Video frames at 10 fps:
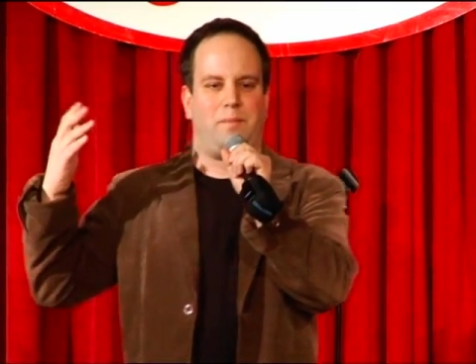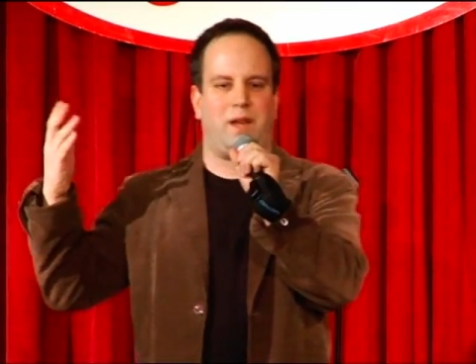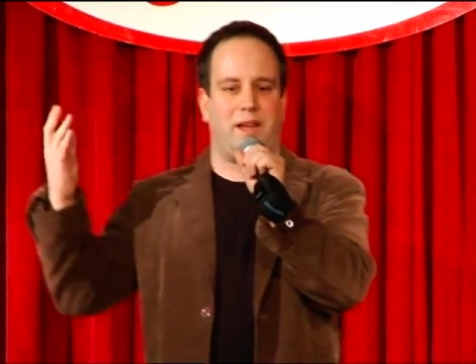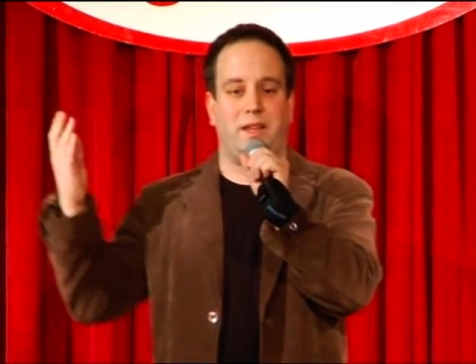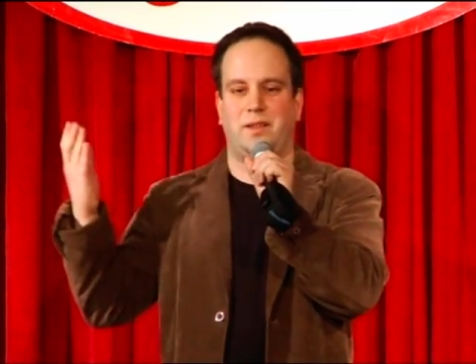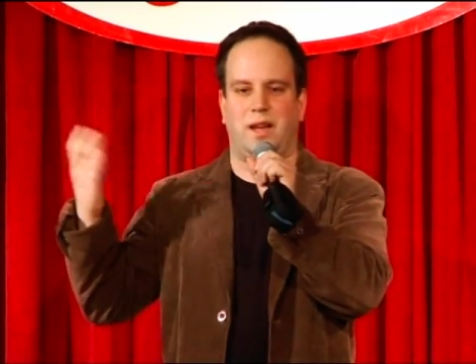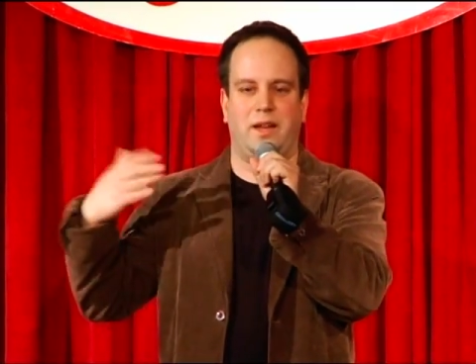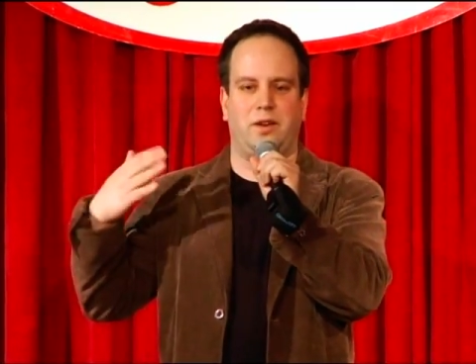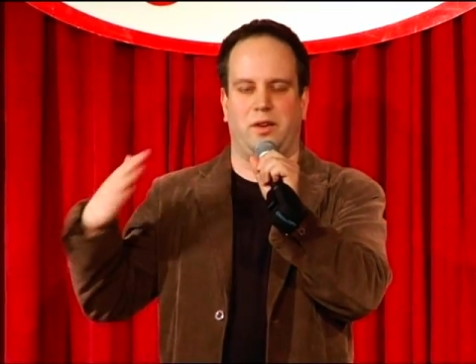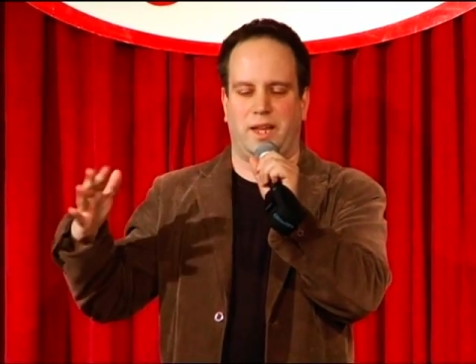I
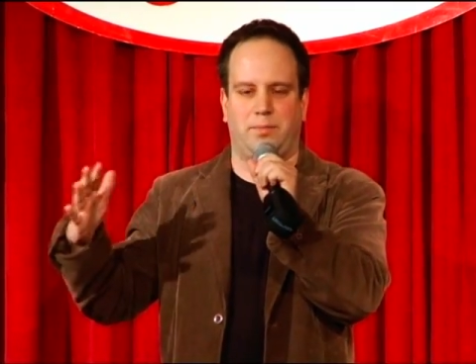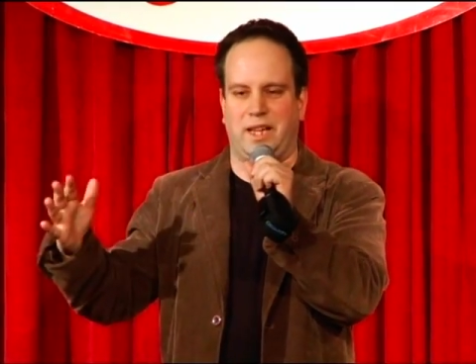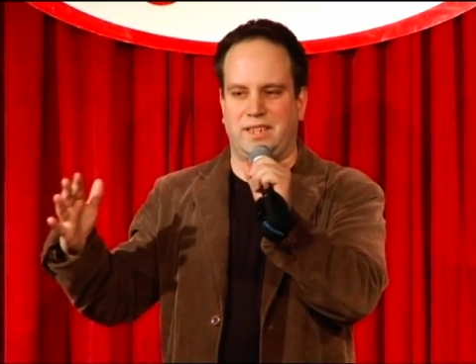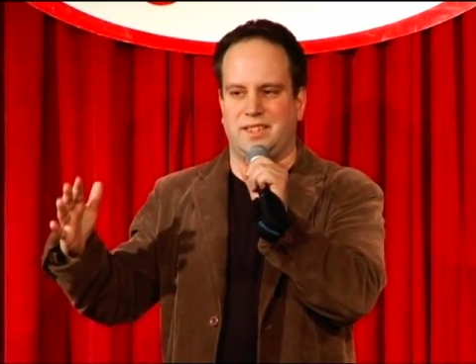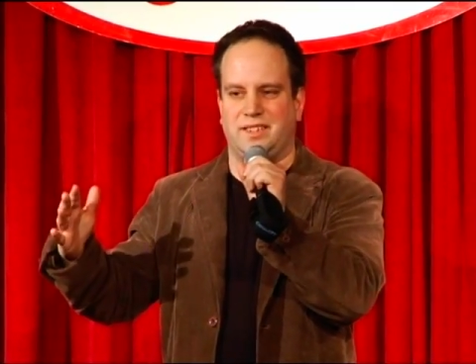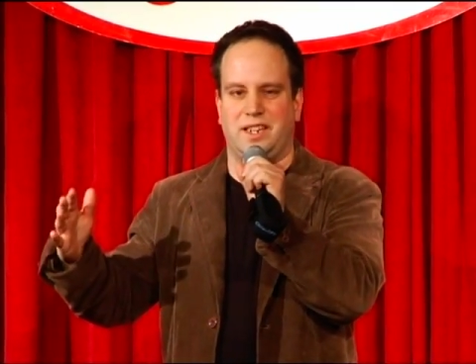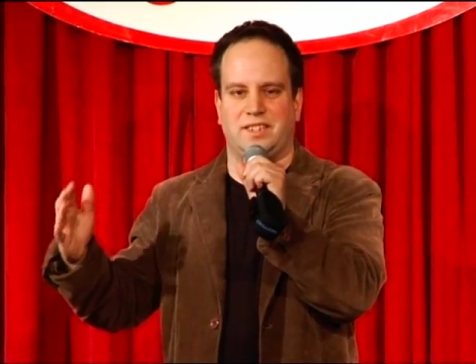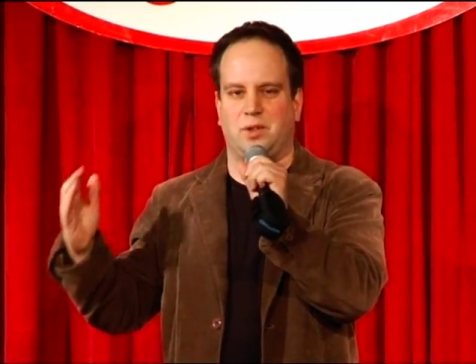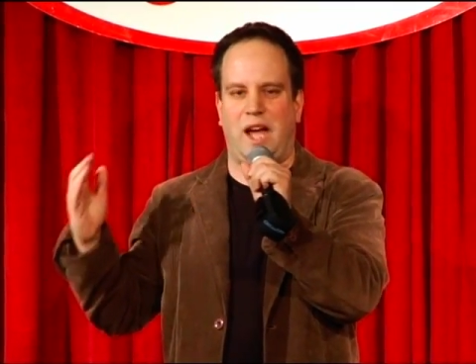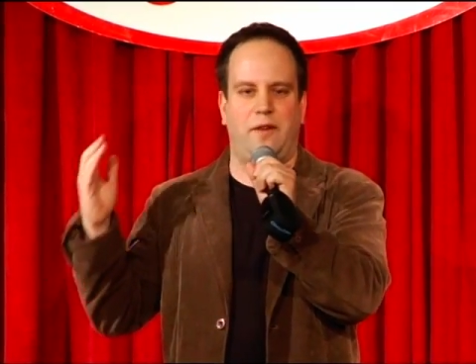don't like planes as it
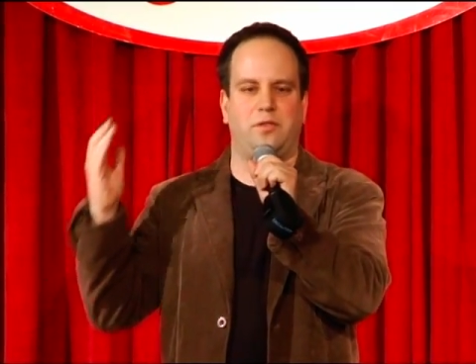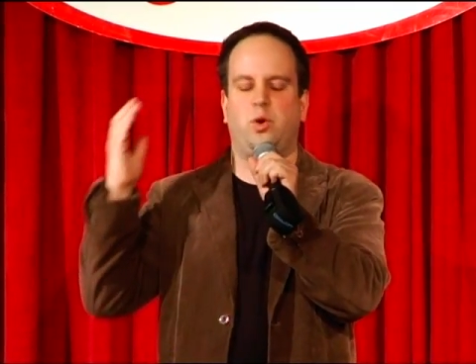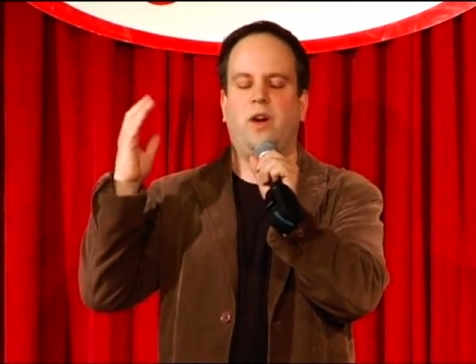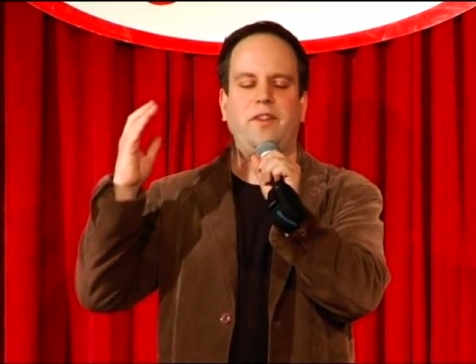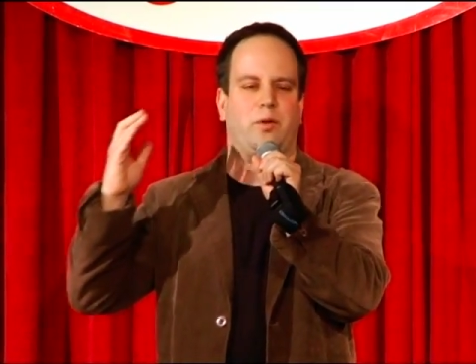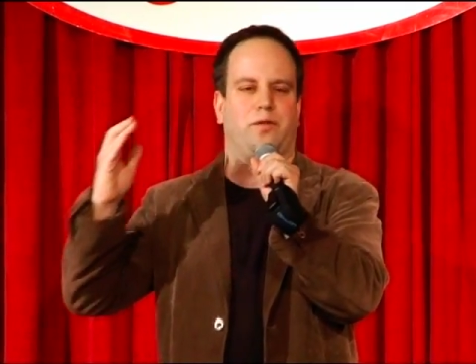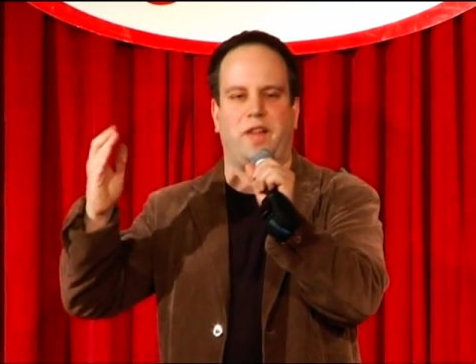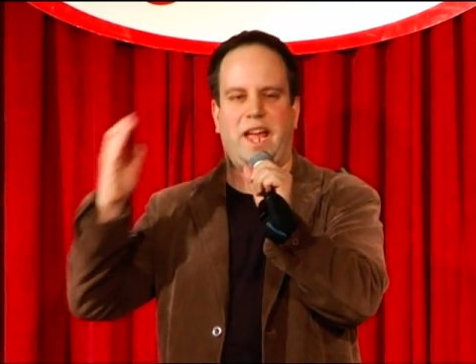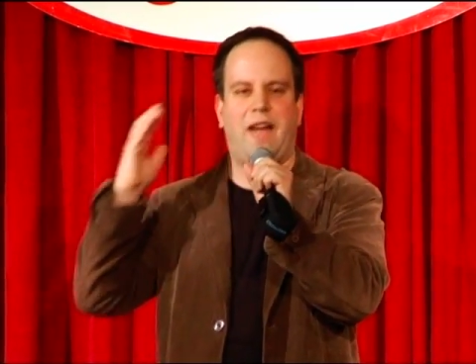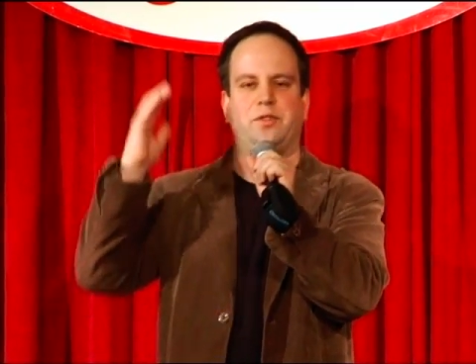is. So 12-hour
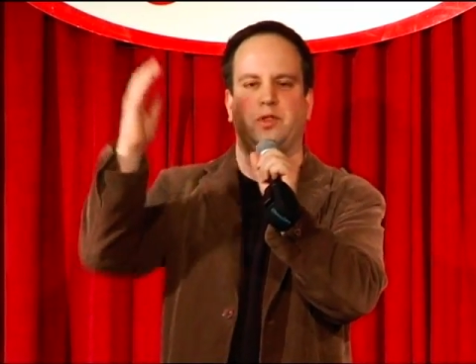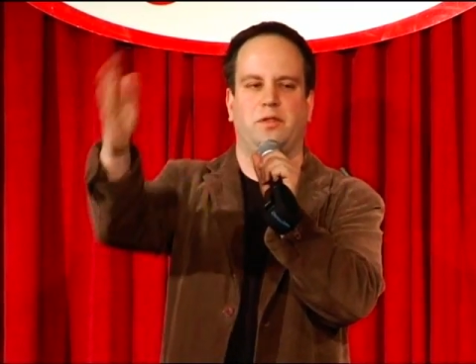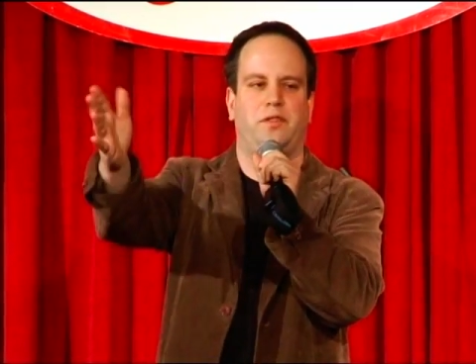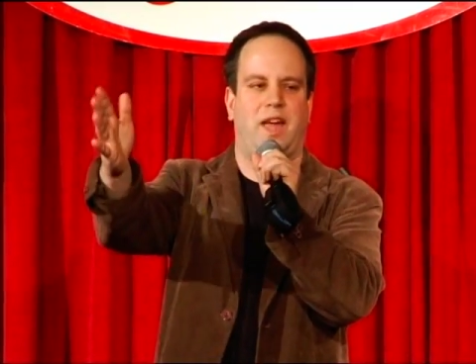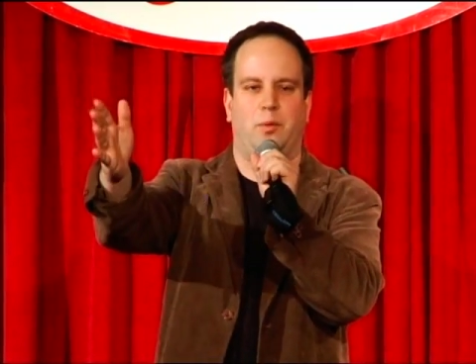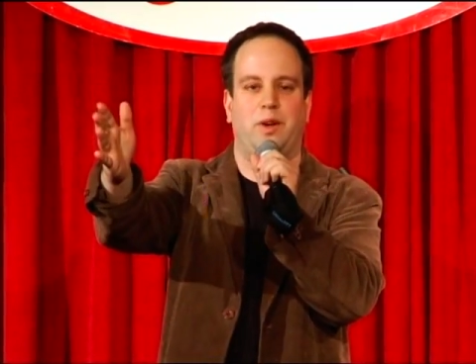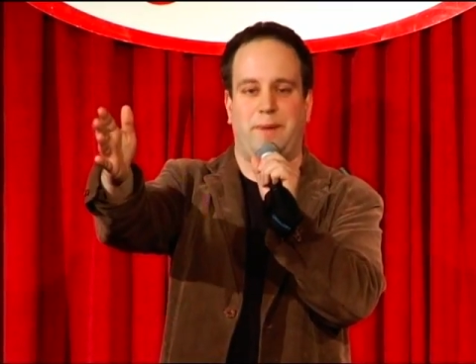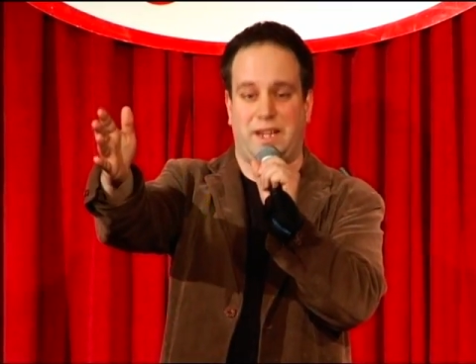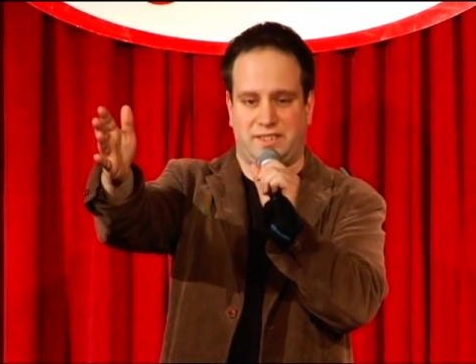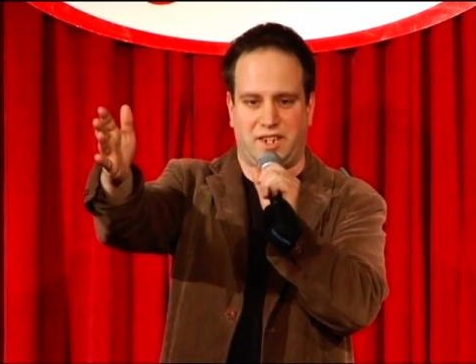flight, halfway through the flight, I went
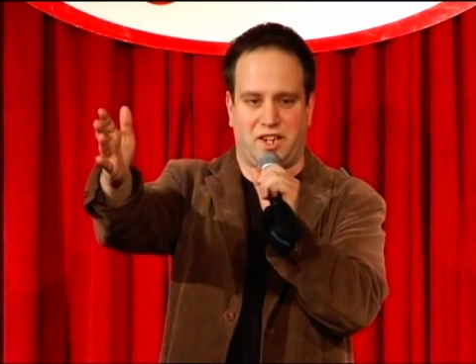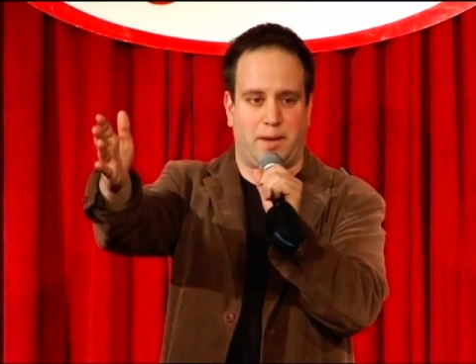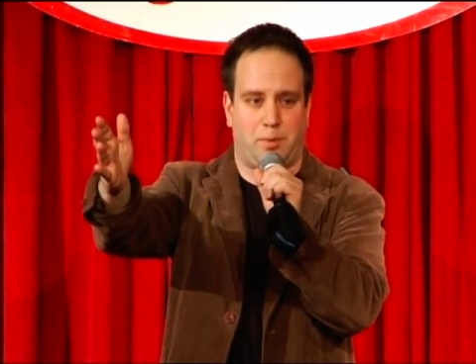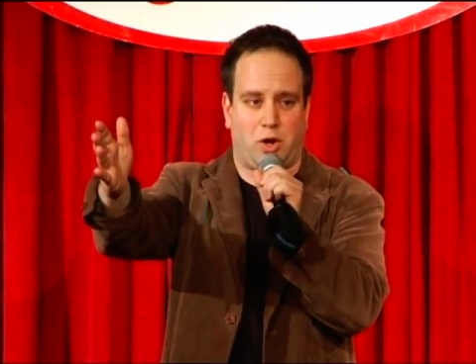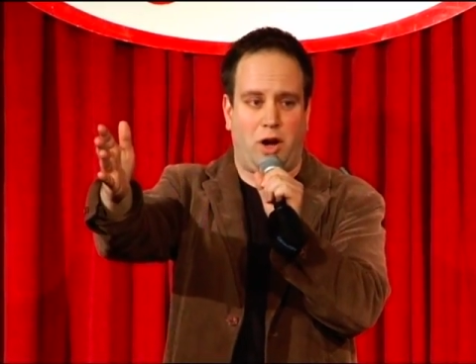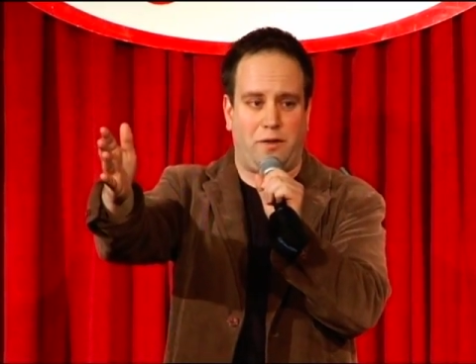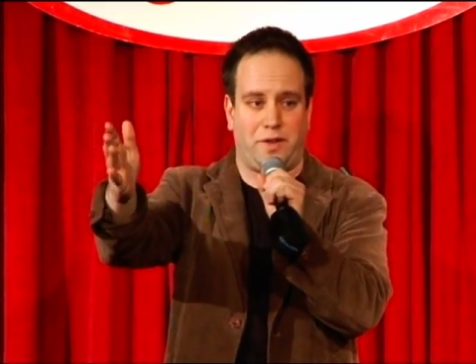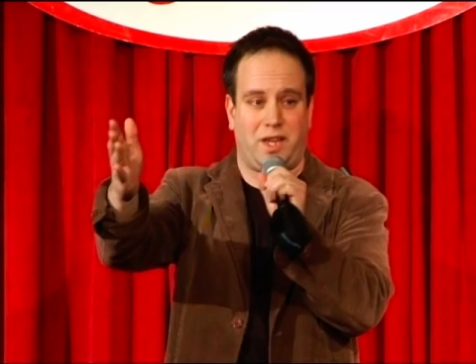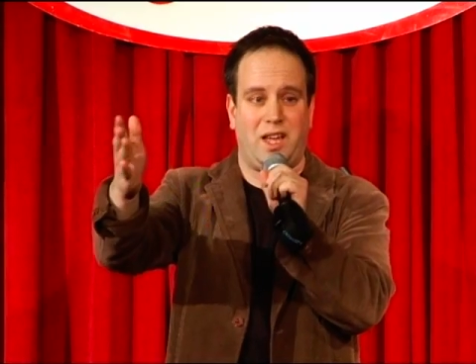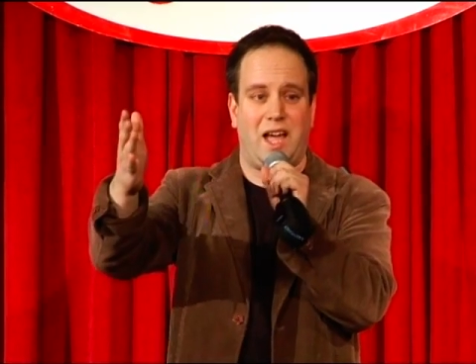back to get a cup of
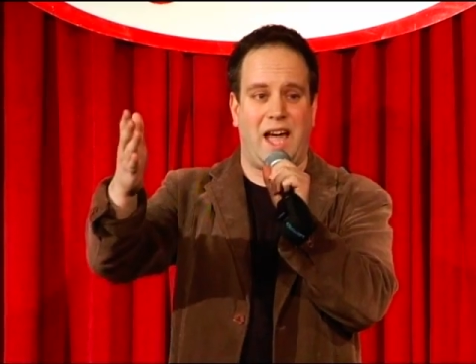coffee,